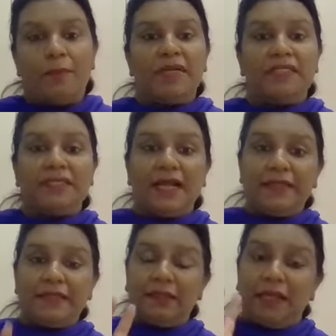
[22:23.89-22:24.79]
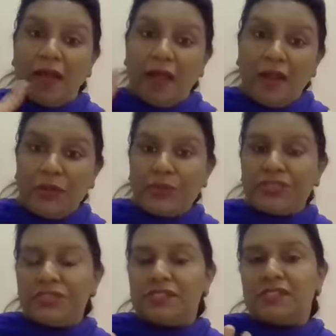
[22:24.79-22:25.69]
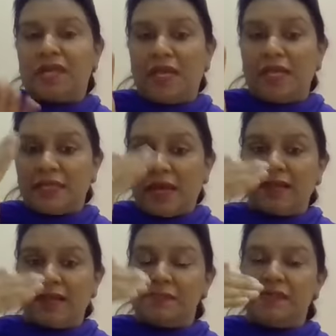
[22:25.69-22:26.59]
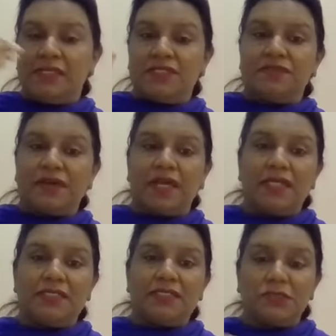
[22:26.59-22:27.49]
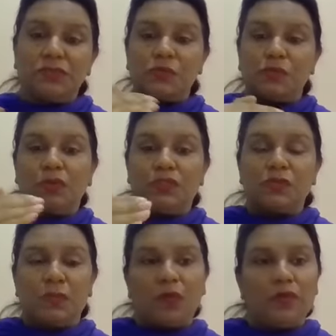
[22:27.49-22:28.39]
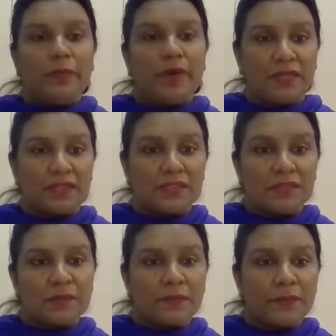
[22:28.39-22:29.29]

but that land which is there, it has been divided into small, small parts,